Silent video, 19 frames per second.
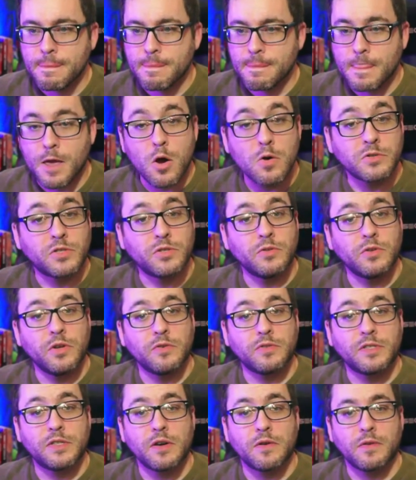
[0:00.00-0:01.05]
Oh,
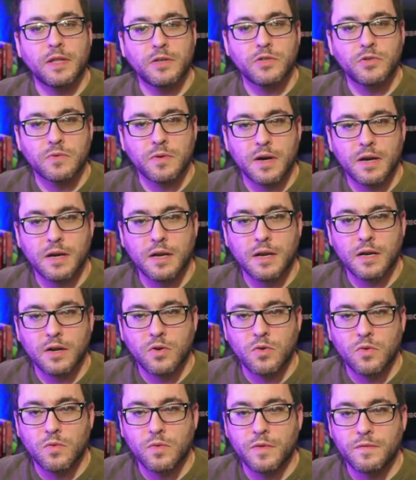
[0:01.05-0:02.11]
Studio Zero, that's right. A uh,
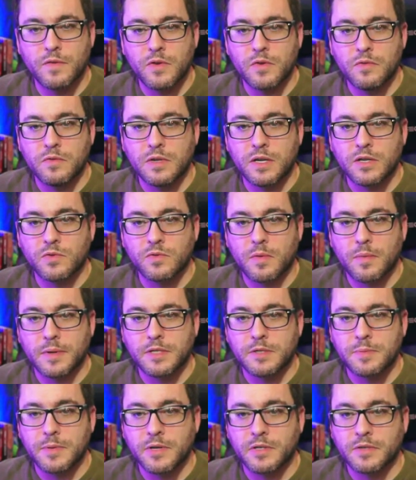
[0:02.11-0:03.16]
cool review. Does Robot
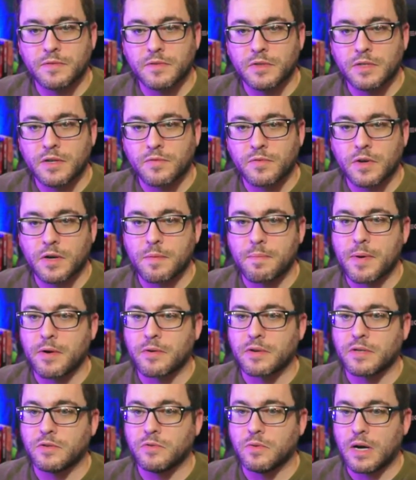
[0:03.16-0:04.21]
Spirits feel different
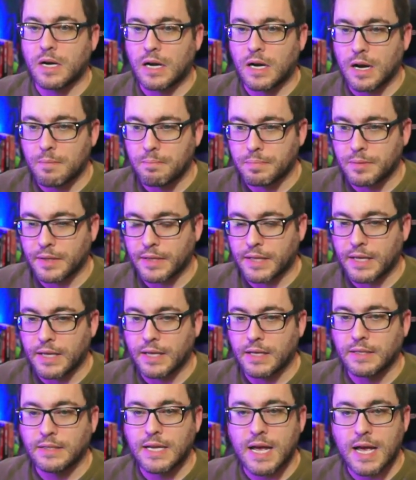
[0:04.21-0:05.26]
compared to a Gunpla
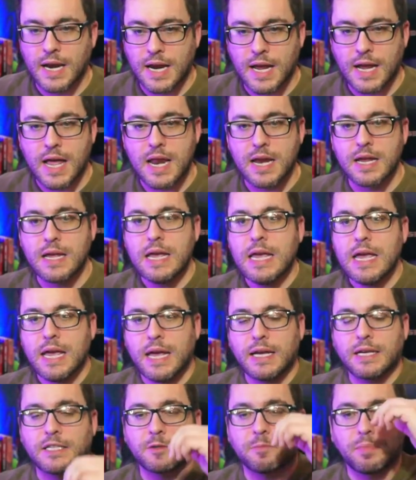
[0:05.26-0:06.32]
kit? Yeah, and I kind of
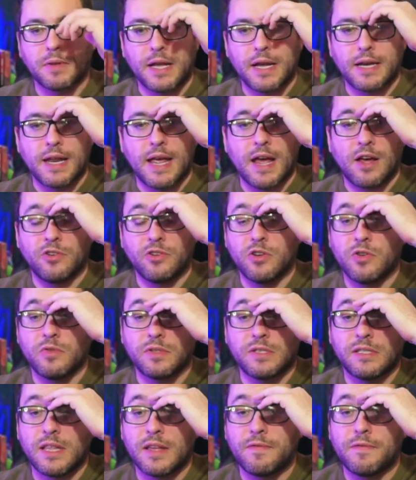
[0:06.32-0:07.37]
explained how, you know,
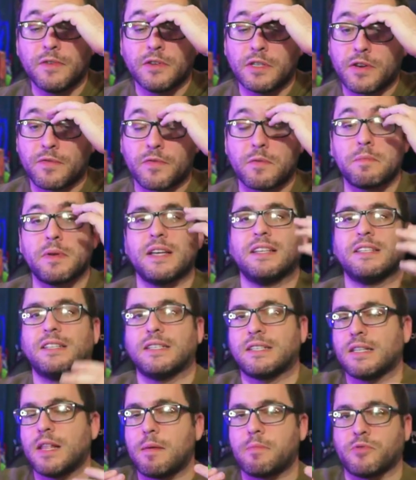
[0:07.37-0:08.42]
they feel different because
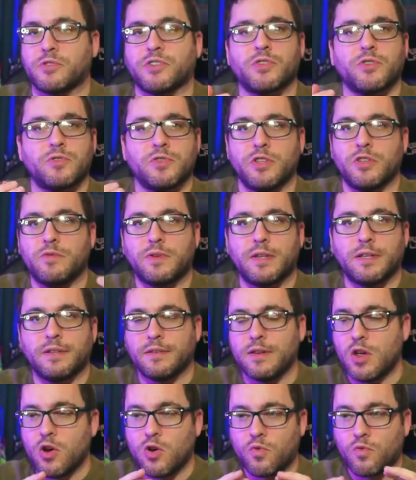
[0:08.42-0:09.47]
it's a lot more sturdy. You
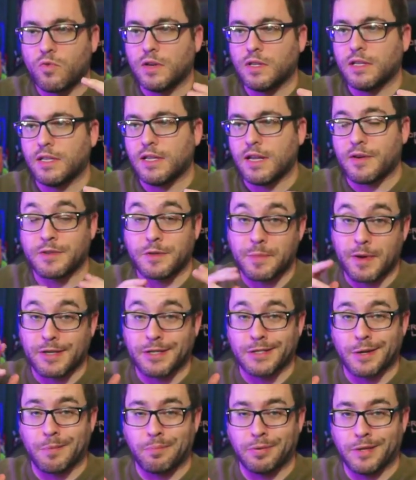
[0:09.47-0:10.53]
can really, I was about to
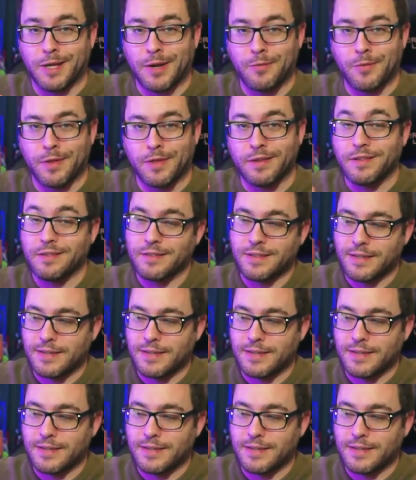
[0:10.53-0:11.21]
say play with it.